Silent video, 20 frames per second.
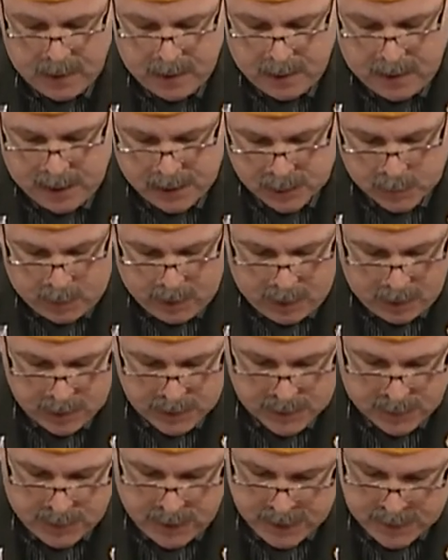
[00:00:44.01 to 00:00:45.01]
as well
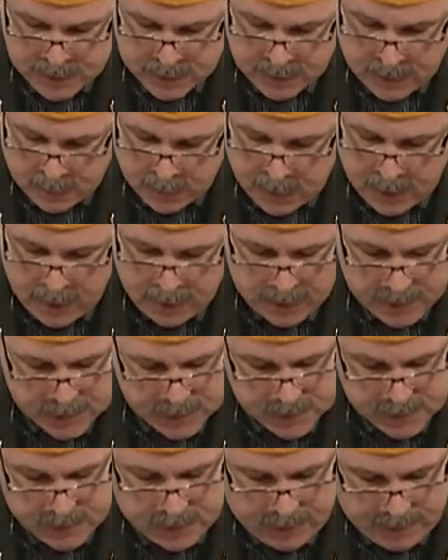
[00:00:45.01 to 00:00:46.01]
as raising awareness